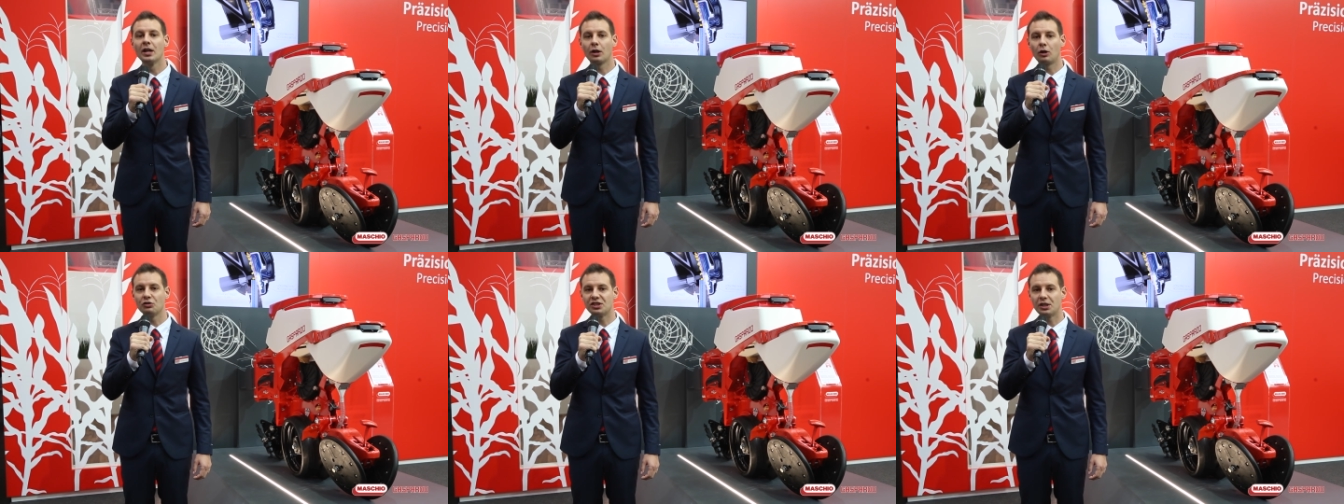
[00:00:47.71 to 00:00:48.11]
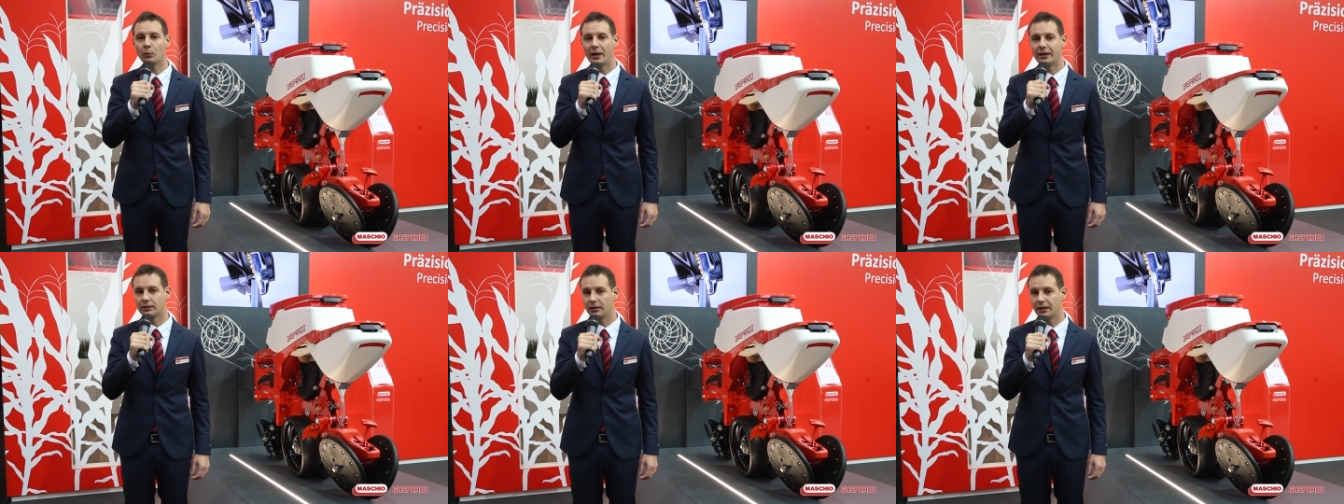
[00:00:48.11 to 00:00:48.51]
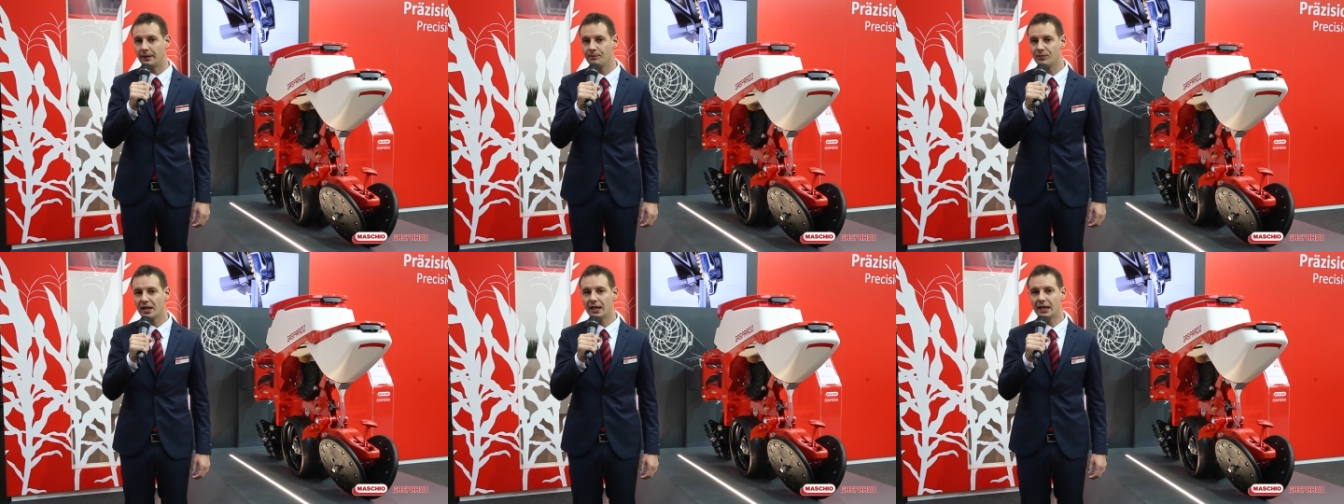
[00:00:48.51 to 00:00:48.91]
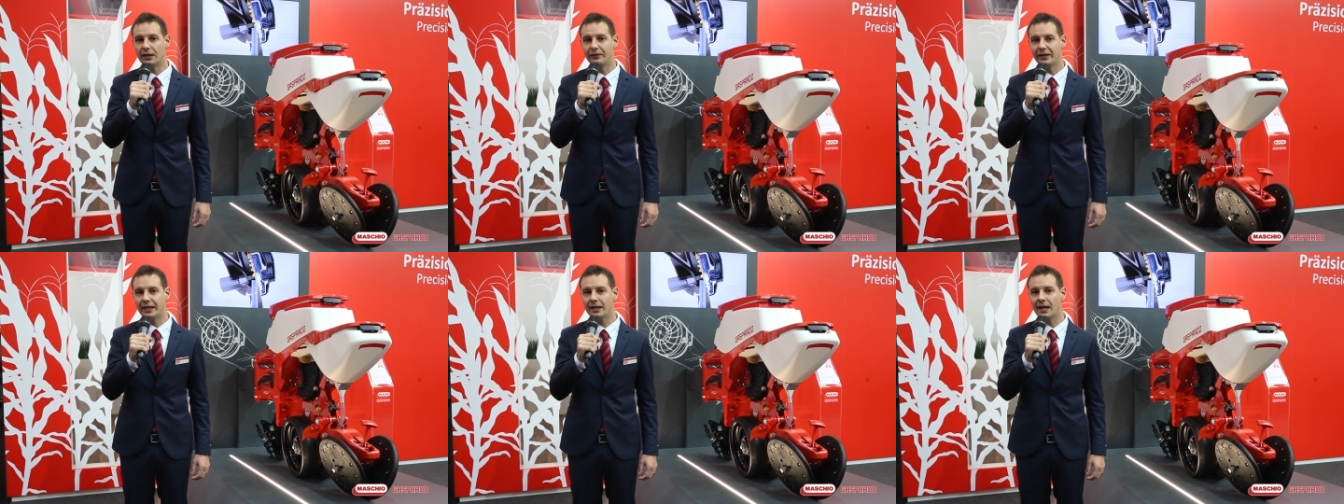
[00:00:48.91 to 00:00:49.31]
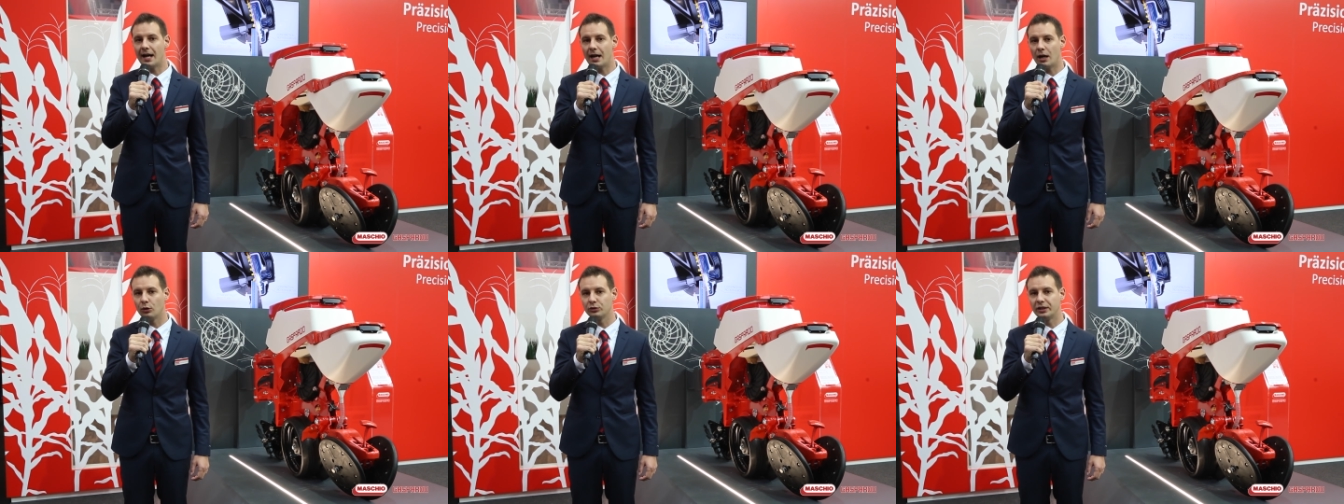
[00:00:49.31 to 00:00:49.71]
consequently, evening
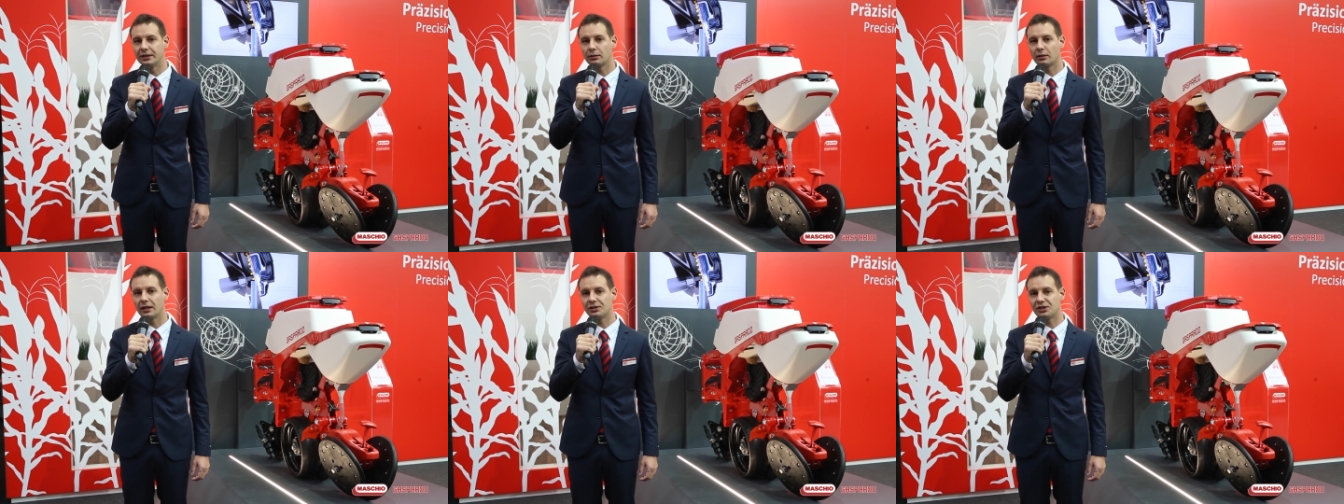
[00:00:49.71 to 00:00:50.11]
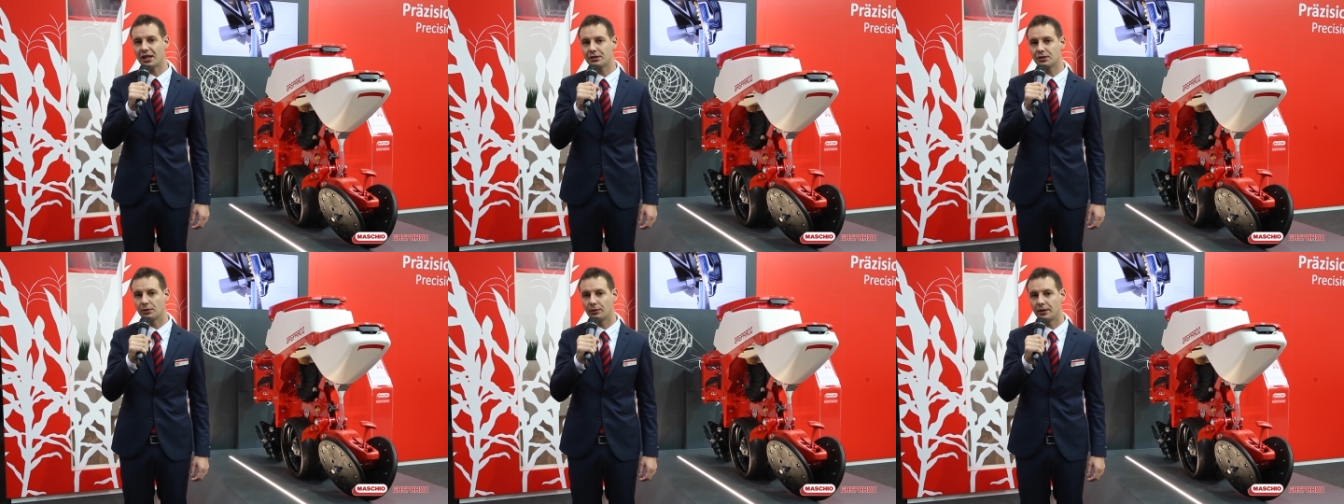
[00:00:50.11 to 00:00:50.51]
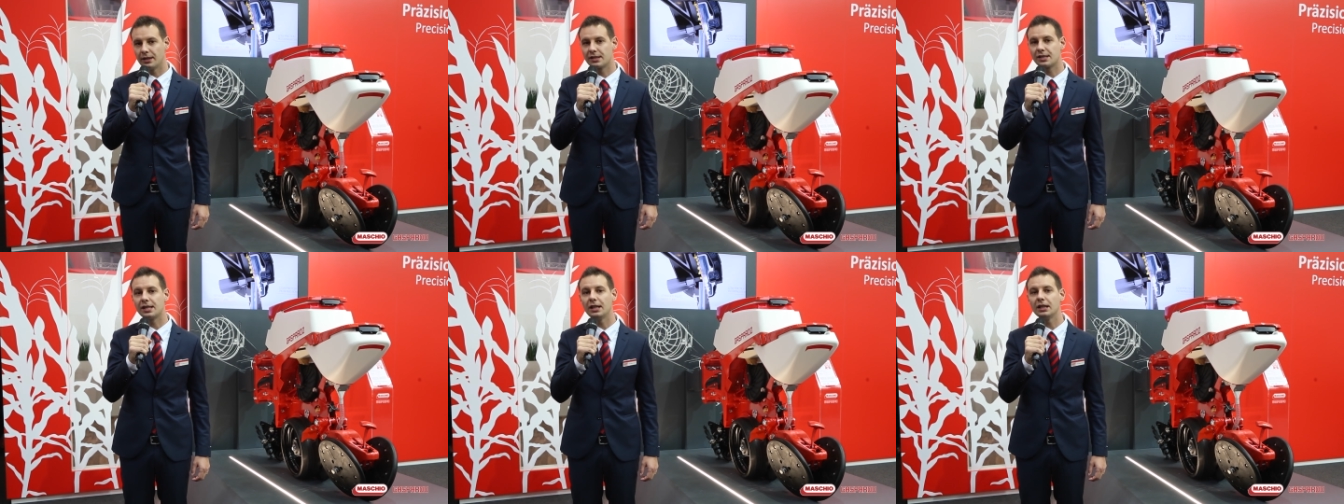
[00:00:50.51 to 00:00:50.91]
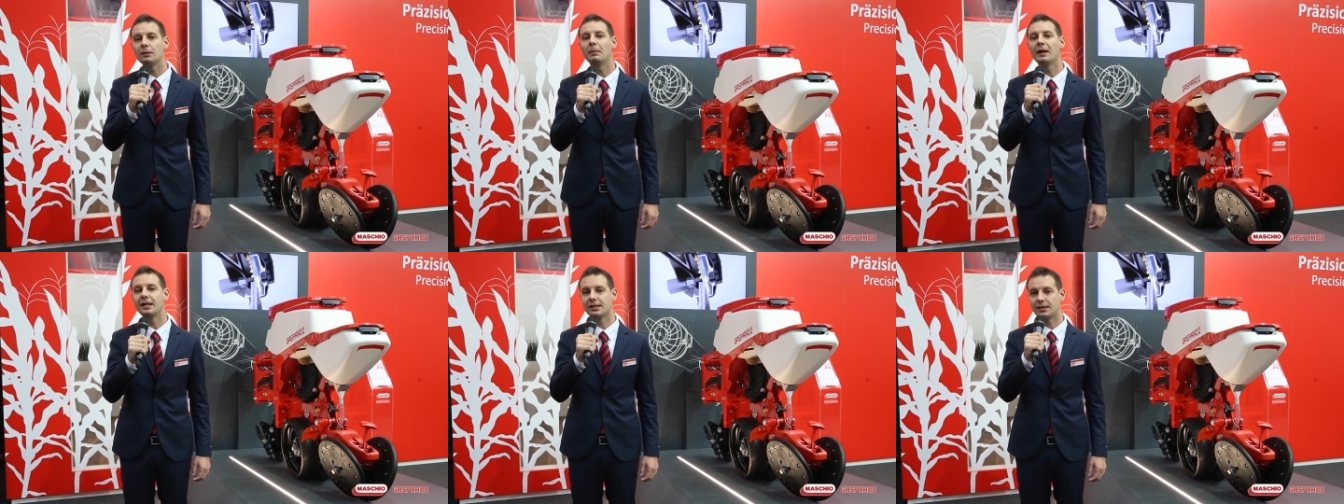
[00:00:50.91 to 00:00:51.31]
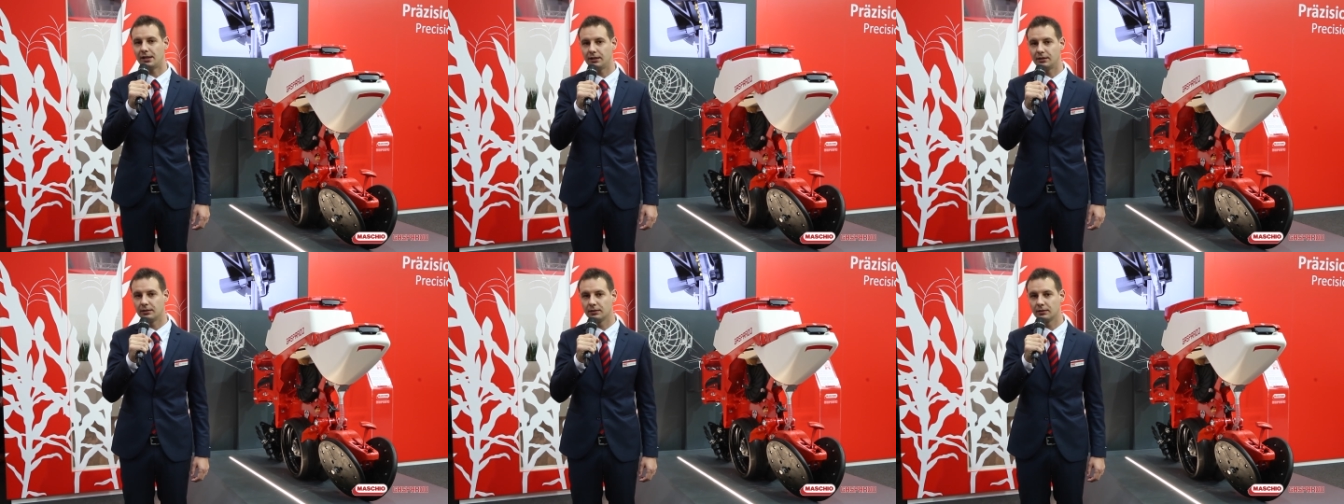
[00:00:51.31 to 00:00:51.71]
out the trajectory seed by
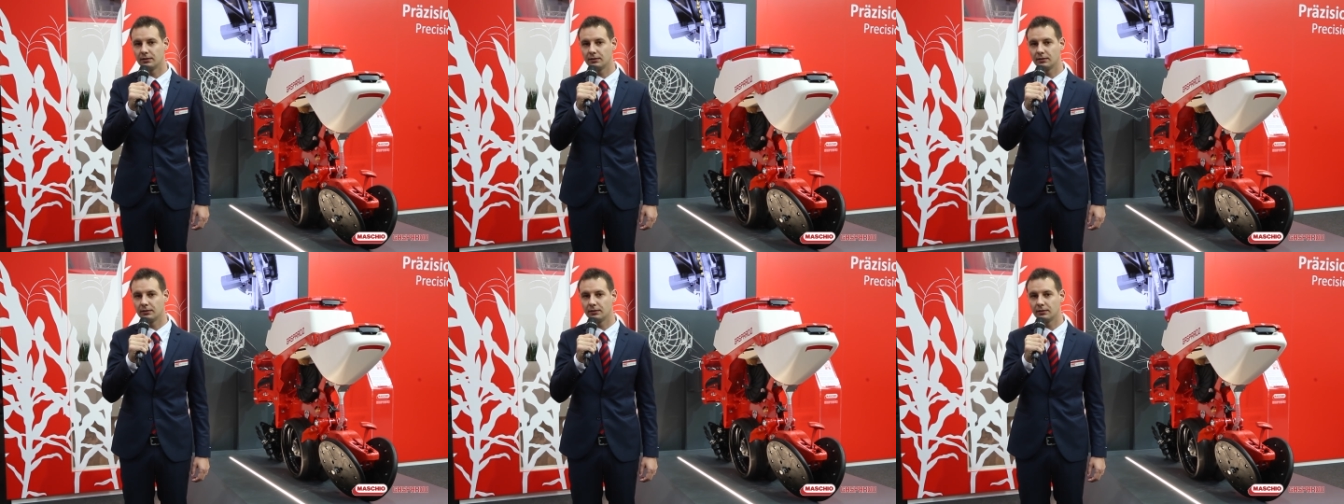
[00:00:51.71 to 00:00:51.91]
seed.